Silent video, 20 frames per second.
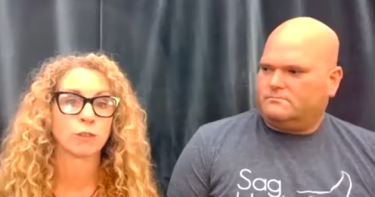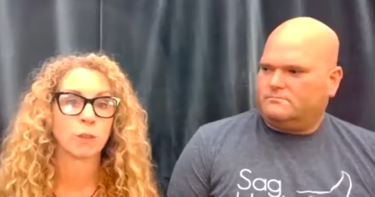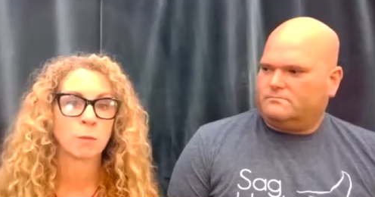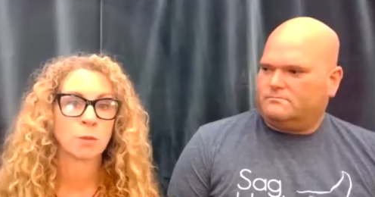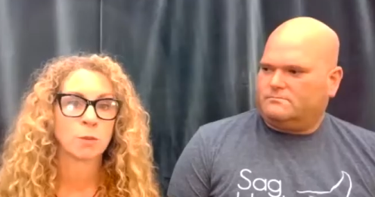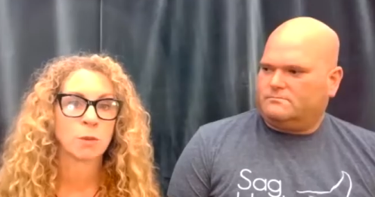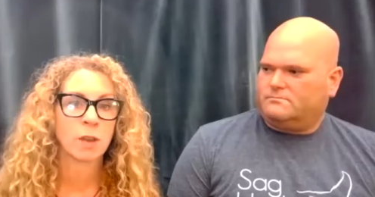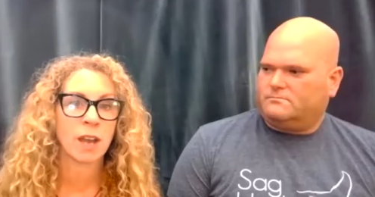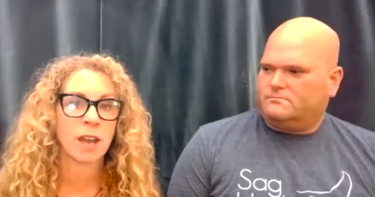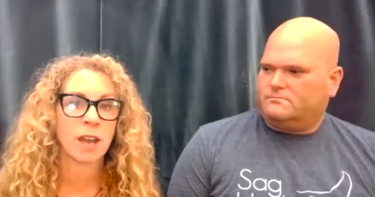
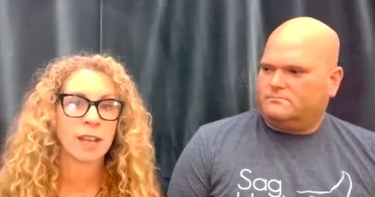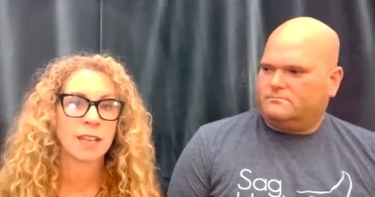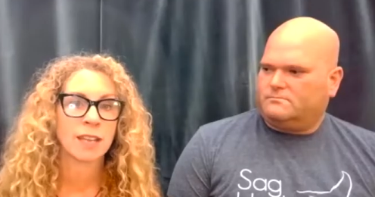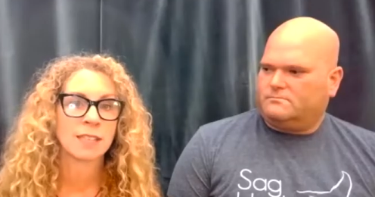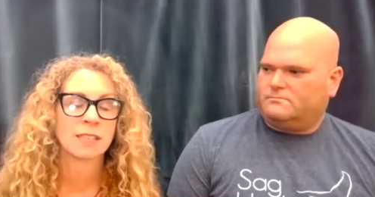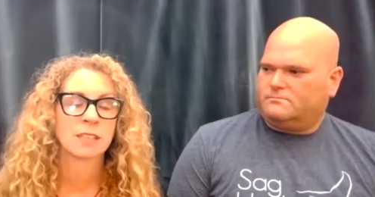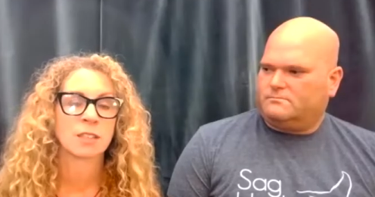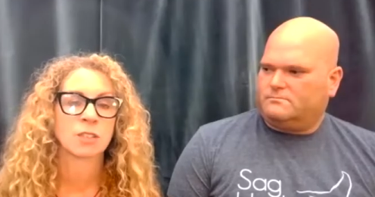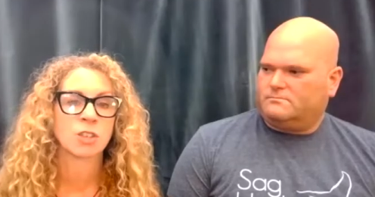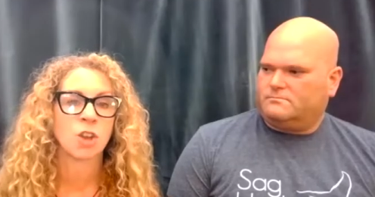Speaker 1: you guys
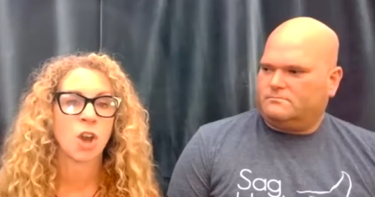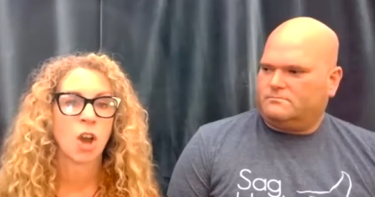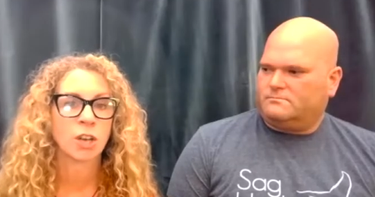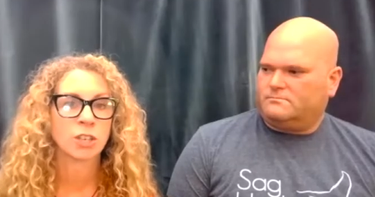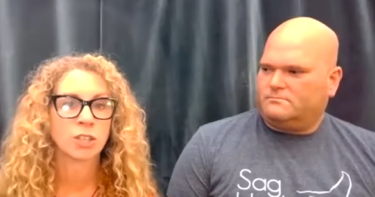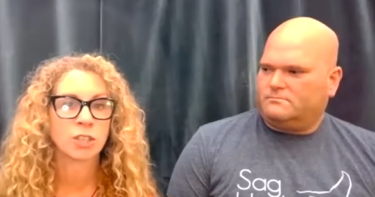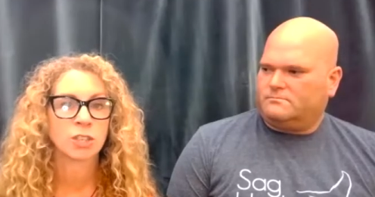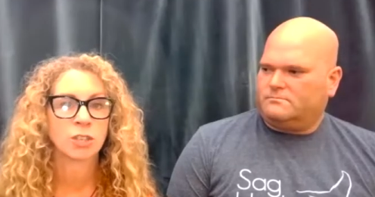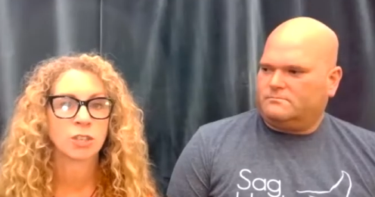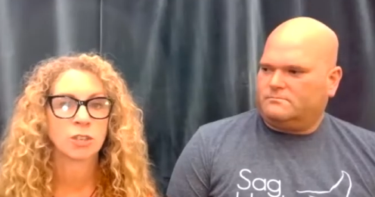and to talk
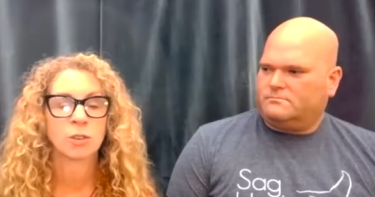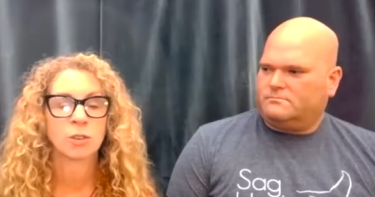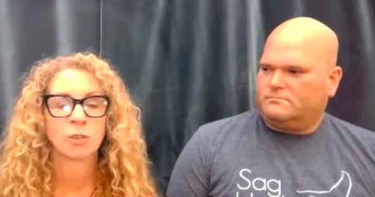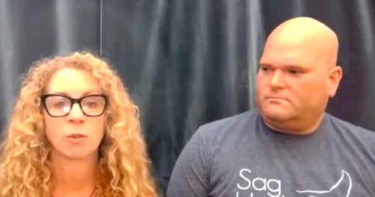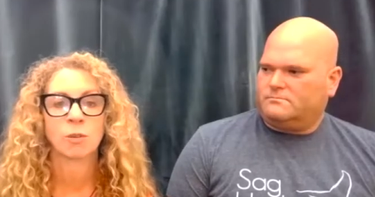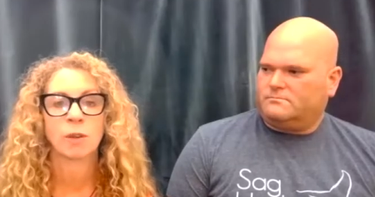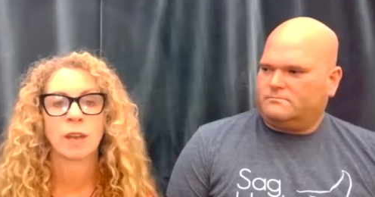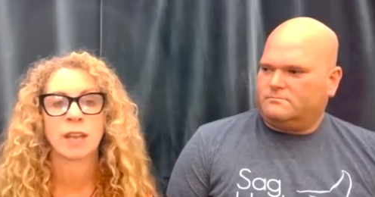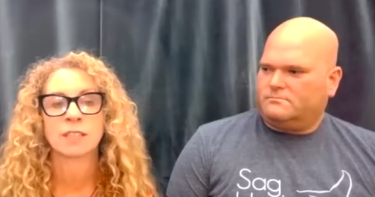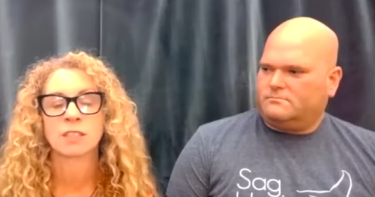to
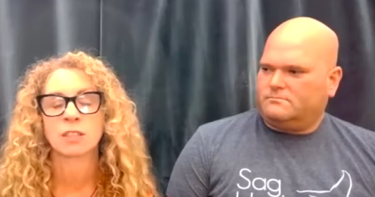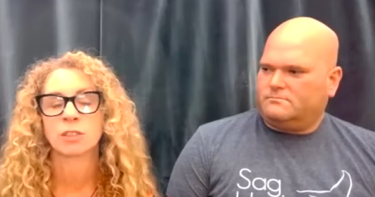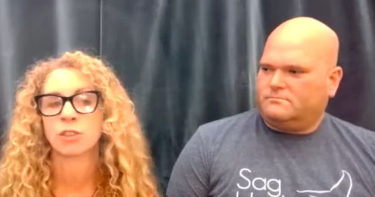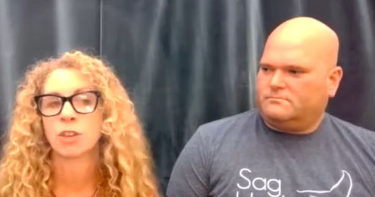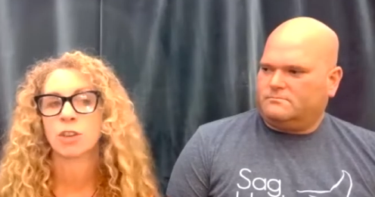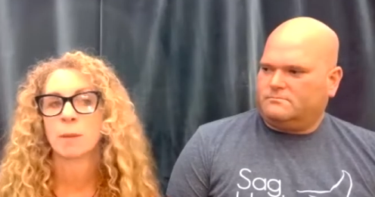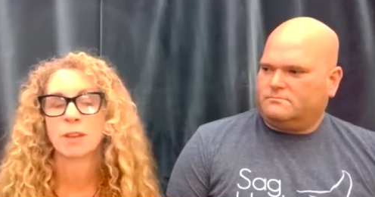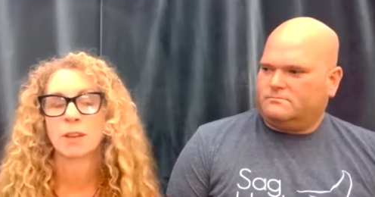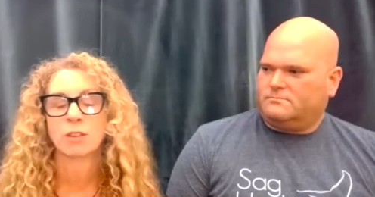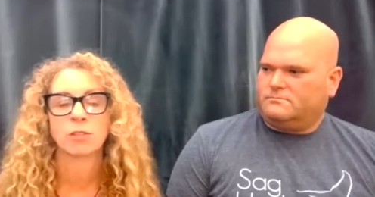you and to learn
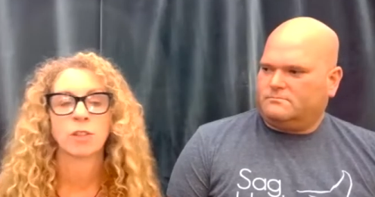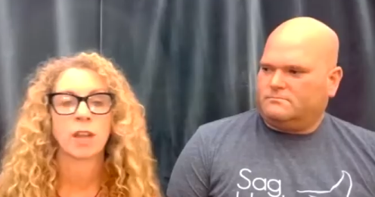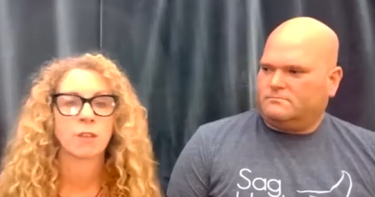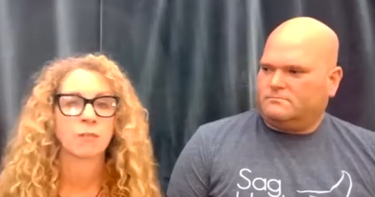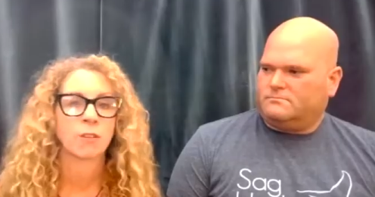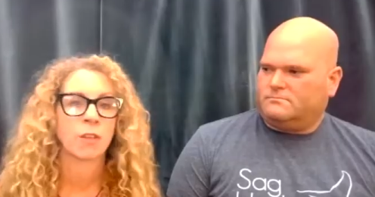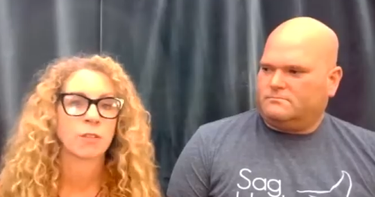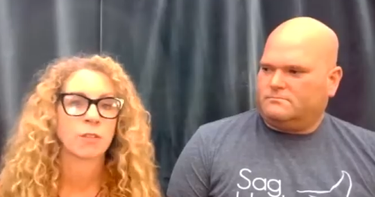about your life on the